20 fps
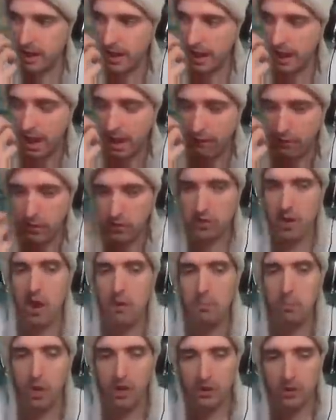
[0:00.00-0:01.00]
have
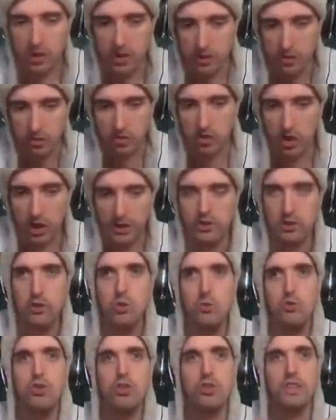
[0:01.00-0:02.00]
stopwatch and Zhonya.
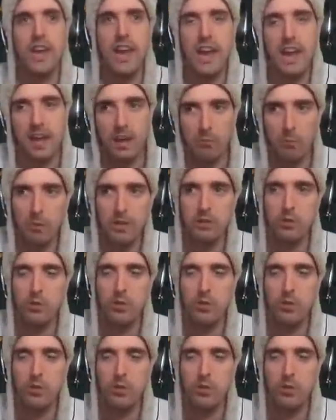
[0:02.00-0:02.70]
You just can't. When you're